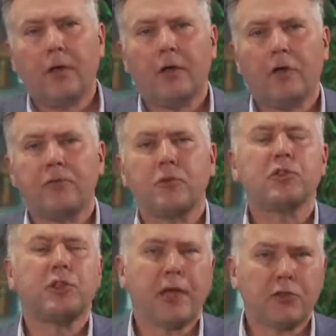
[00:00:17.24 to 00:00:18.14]

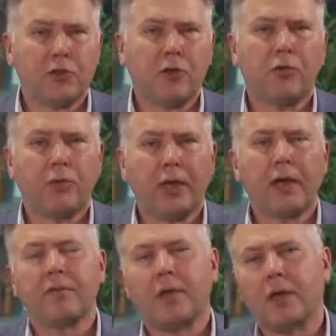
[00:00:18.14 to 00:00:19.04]
Unfortunately, as you know, we
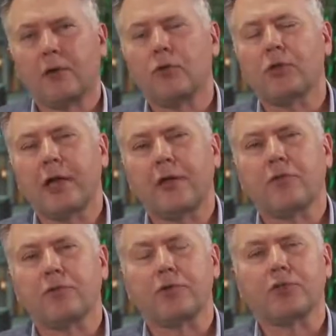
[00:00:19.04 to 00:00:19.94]
have a
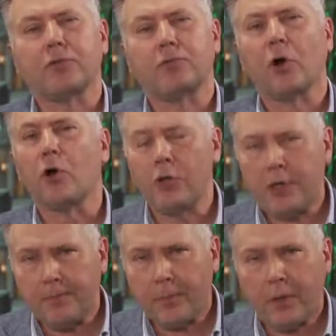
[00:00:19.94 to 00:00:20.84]
online version only,